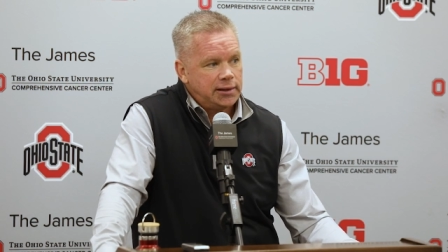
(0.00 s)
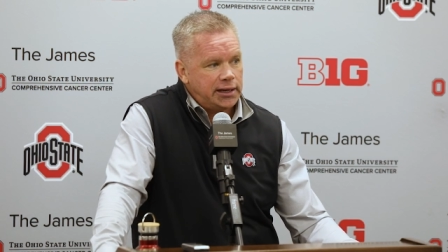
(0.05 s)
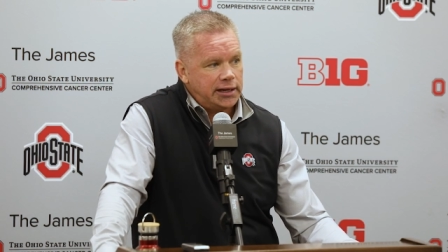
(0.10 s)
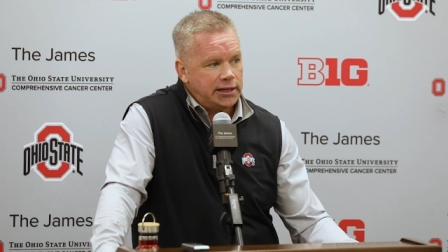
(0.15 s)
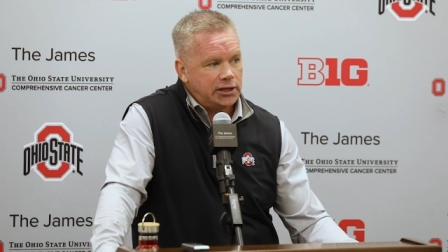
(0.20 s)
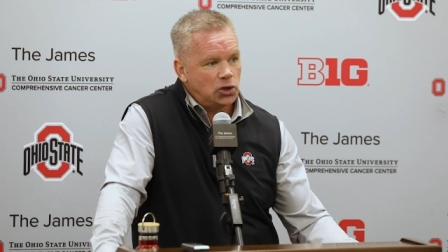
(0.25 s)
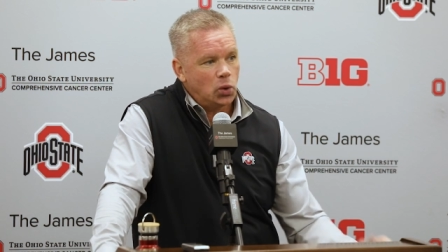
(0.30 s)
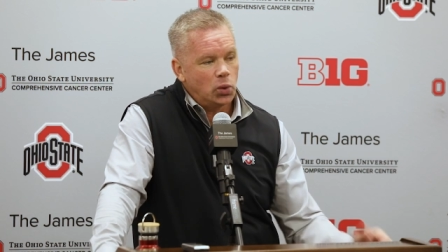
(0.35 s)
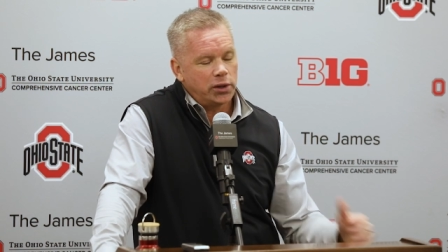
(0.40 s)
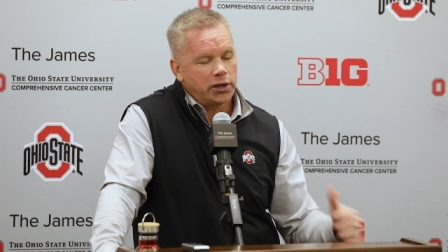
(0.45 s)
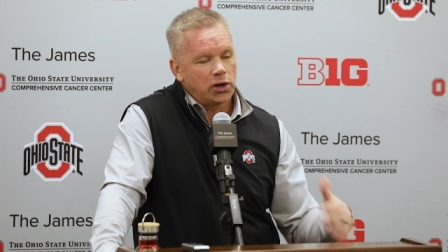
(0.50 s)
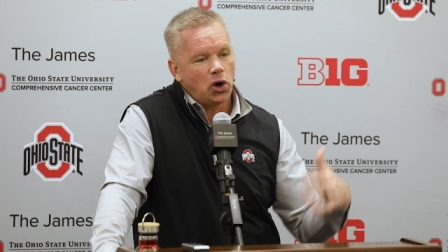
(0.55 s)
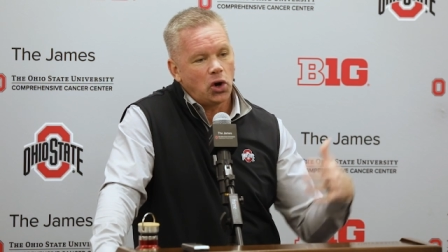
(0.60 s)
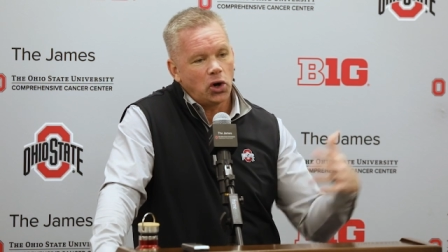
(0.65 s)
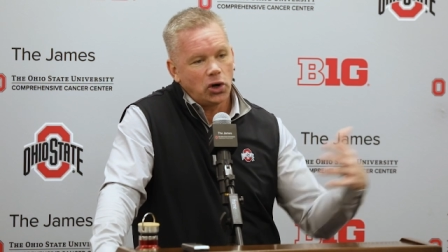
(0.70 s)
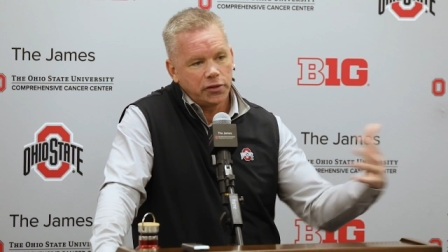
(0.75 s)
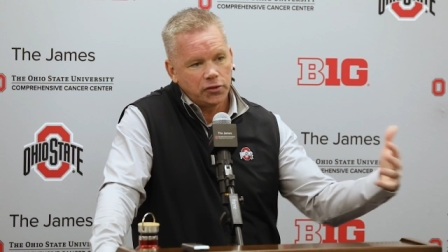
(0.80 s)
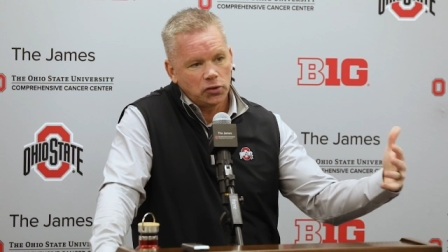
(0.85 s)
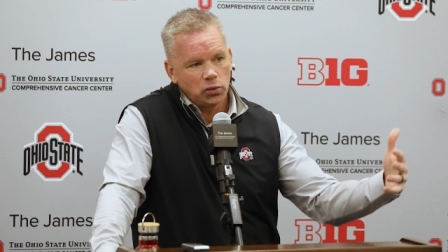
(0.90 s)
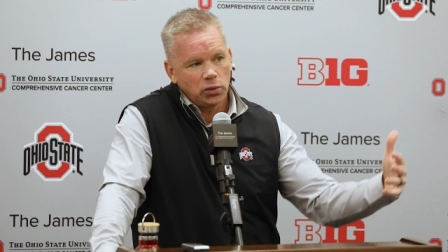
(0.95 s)
And going
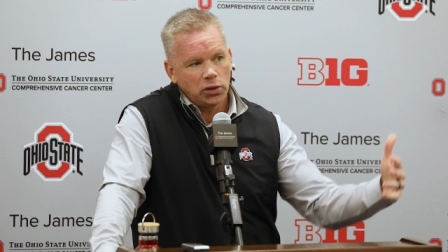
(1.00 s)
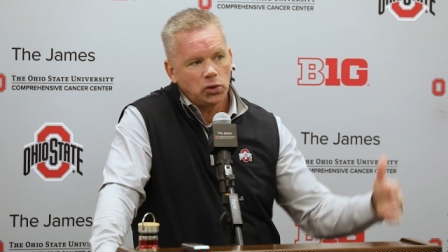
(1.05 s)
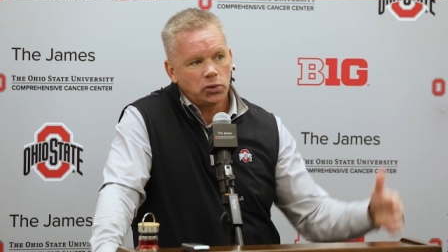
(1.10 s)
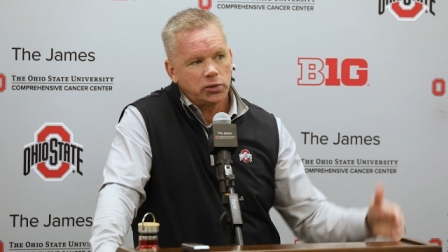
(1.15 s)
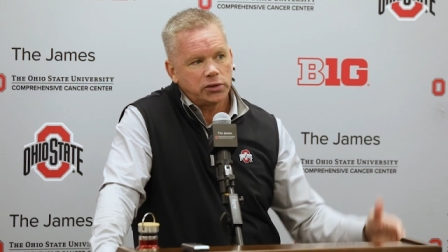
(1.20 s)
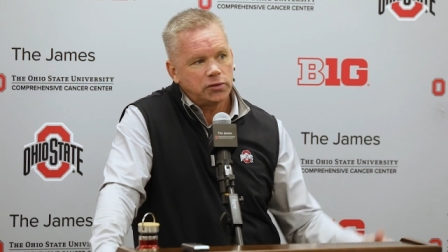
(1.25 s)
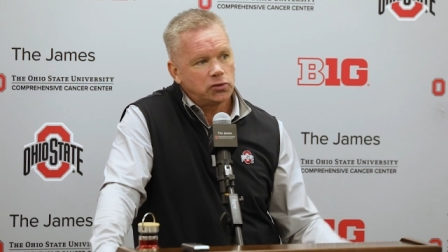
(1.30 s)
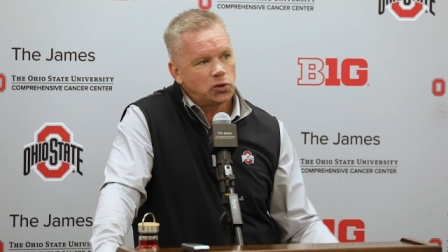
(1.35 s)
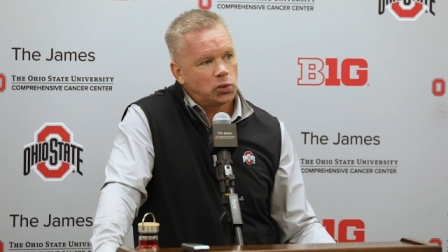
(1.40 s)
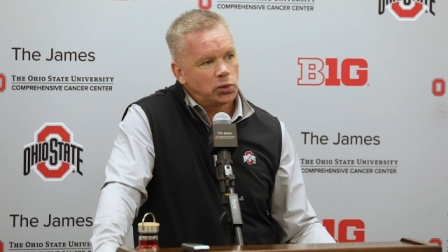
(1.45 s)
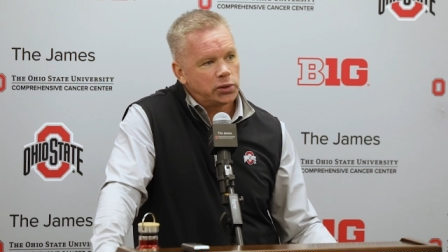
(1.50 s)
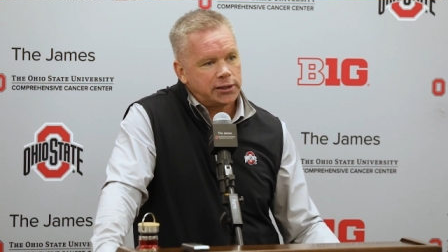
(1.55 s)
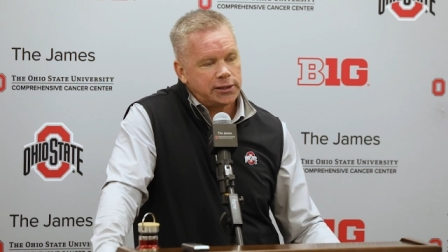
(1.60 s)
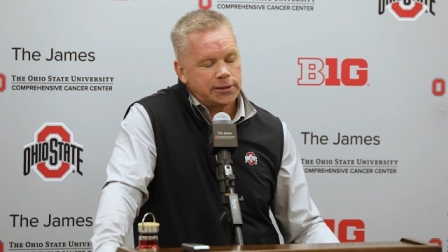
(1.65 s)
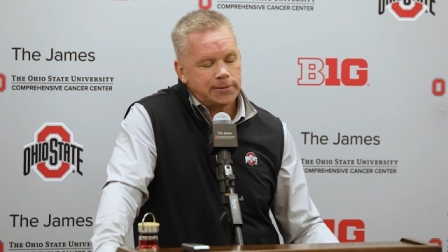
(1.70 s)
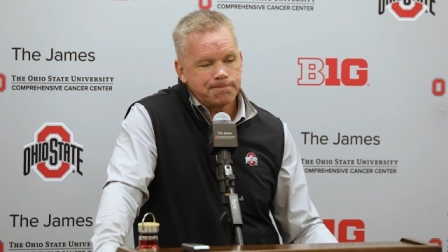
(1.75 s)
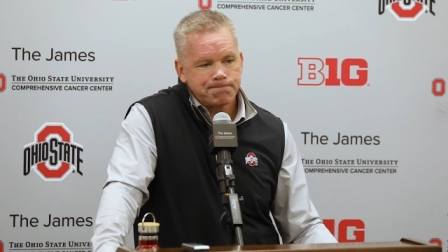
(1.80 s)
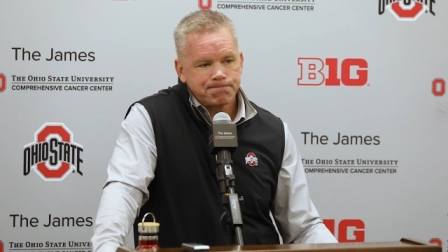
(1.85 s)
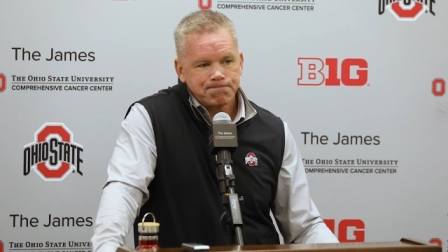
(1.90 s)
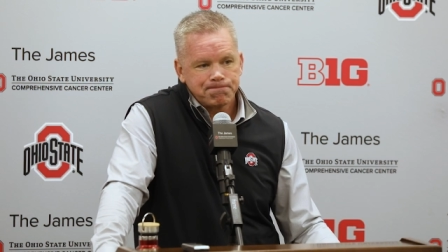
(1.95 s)
on the road and doing
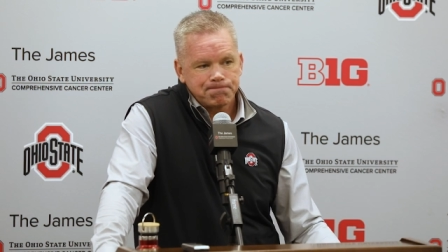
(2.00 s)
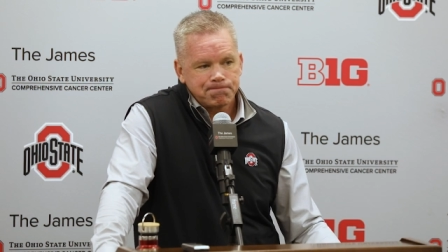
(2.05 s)
it